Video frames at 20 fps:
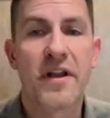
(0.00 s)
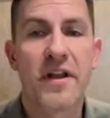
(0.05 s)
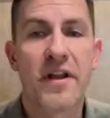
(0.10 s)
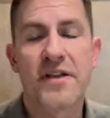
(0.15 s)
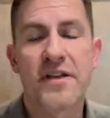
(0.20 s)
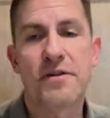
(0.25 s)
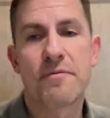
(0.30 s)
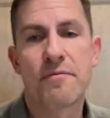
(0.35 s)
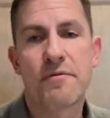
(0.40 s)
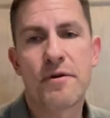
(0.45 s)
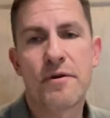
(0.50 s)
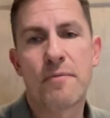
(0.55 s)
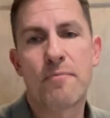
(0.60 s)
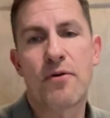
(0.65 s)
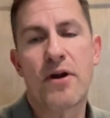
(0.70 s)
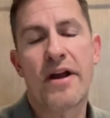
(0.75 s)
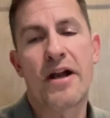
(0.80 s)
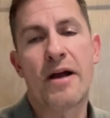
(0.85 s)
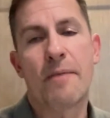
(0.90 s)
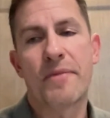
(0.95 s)
the things you
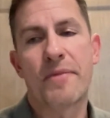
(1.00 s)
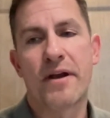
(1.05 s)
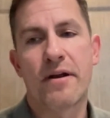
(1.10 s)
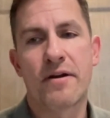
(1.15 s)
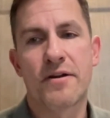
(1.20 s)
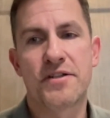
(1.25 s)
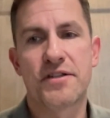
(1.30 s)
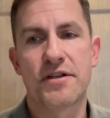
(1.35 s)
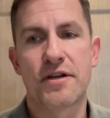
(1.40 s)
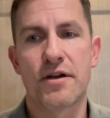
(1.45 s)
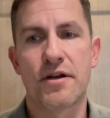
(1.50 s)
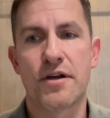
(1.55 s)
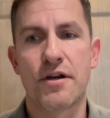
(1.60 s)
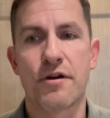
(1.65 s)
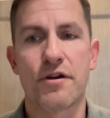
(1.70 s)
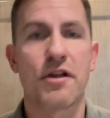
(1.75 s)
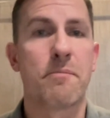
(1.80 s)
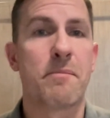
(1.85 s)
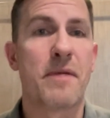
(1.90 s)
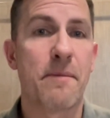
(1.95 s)
brought up there is your
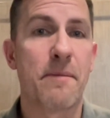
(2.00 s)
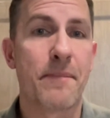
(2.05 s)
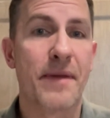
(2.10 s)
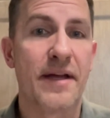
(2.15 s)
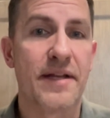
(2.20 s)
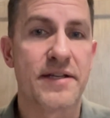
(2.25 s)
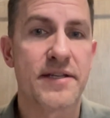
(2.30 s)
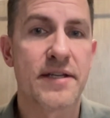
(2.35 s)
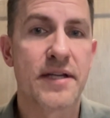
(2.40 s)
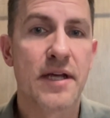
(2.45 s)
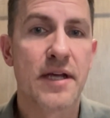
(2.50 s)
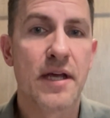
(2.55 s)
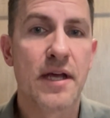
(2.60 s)
commitment,